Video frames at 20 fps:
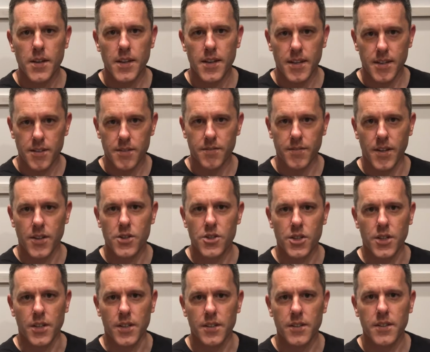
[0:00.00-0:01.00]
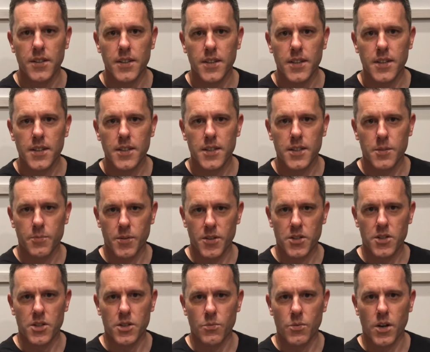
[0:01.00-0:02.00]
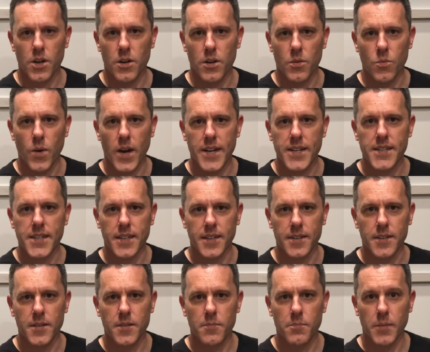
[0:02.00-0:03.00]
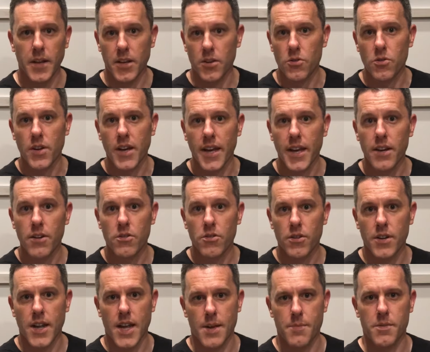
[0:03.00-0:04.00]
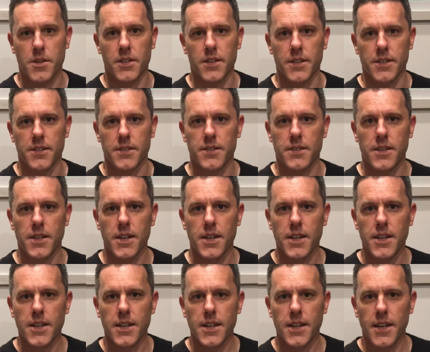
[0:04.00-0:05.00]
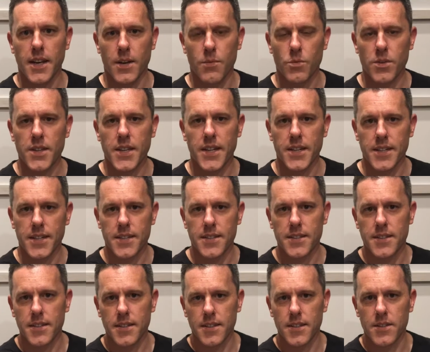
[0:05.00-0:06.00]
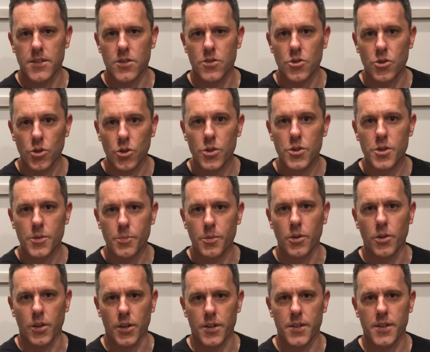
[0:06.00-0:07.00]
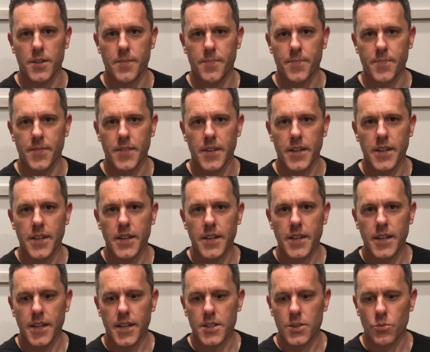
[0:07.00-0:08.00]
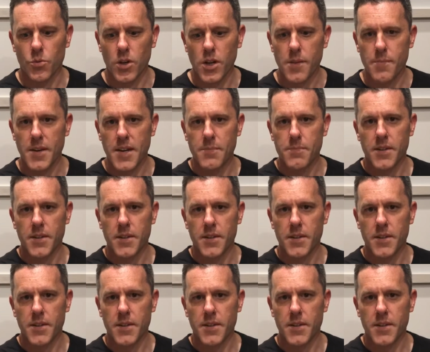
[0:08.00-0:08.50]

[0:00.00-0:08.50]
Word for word: intervention especially while awaiting medical care or an ambulance. And what that is, is jaw support. And so, what I mean